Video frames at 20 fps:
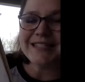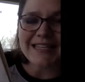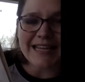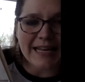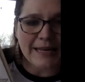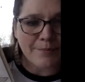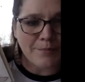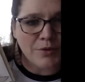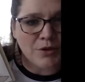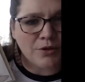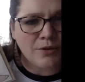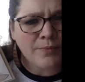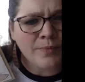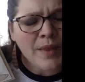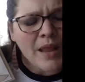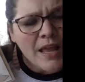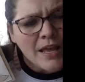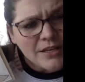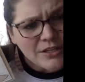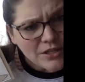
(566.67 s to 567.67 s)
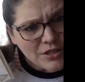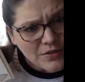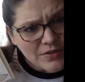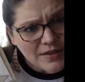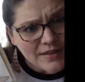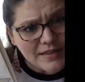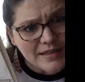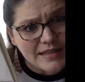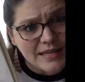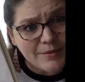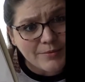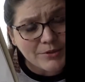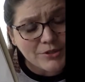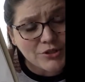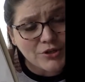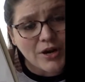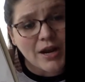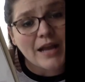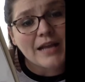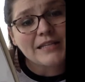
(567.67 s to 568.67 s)
Samuel. Do you think that they were
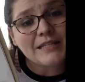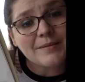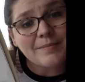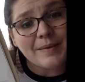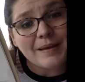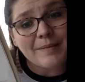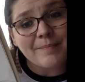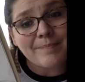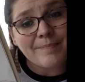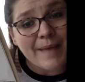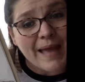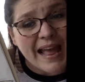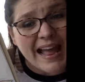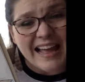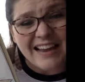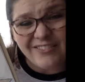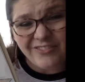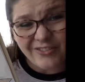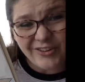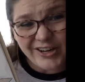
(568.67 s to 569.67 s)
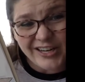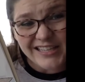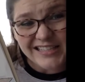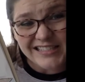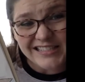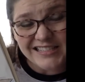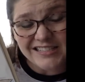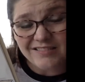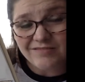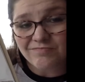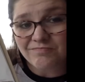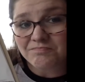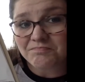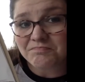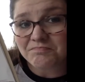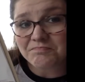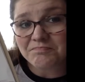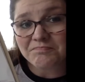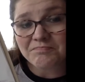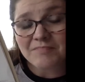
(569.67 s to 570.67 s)
trying to be bad friends?
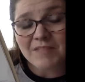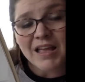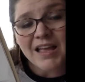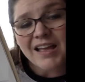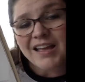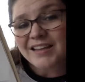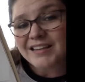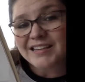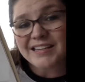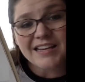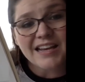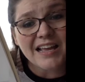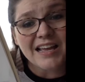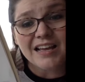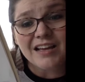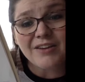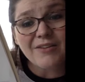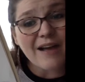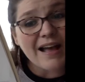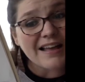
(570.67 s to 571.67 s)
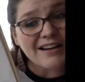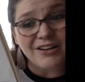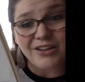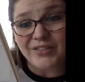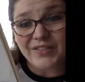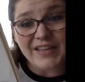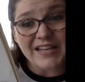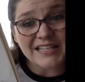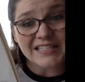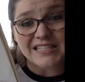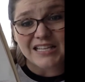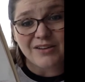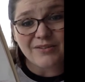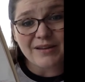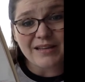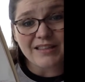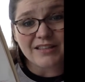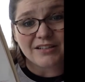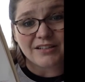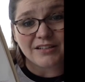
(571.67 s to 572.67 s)
No, I don't think so
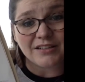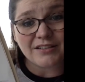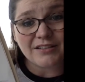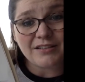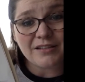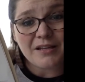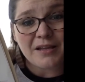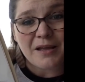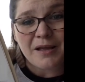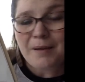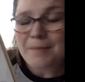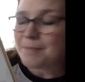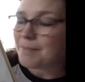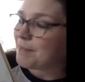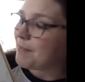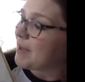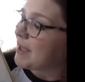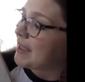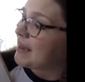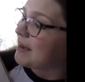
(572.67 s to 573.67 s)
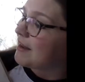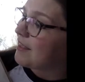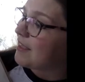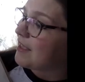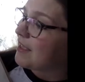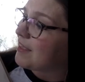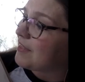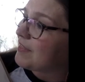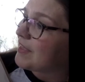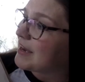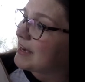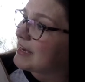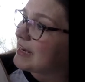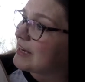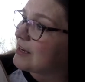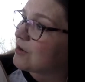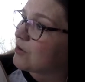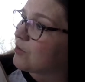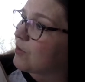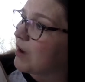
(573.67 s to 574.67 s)
either. But they
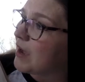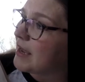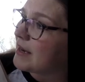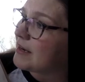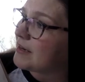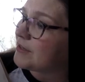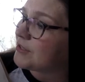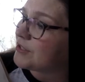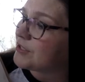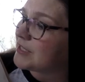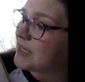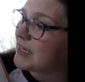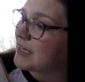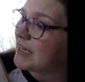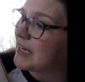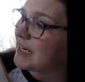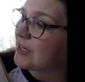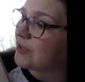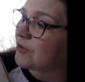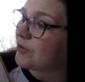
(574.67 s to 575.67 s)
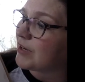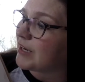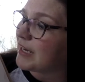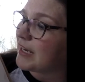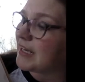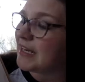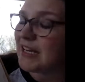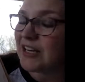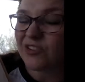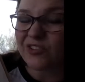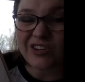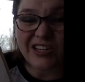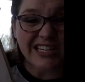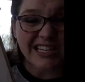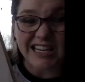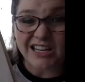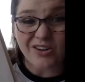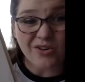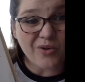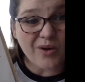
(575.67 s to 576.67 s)
didn't quite understand Henry, and Henry
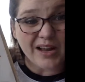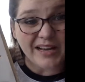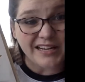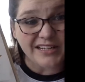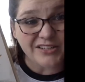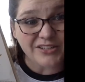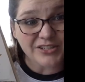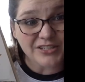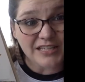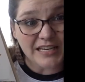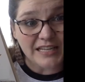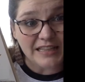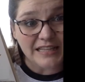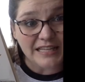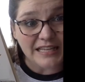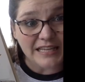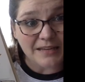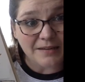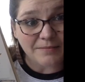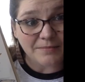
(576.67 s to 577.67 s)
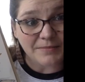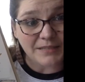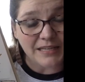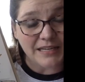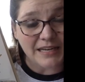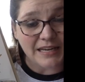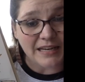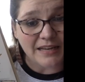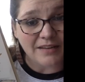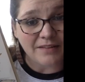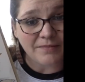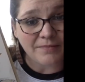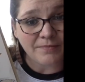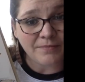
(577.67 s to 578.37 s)
didn't quite understand them, did he?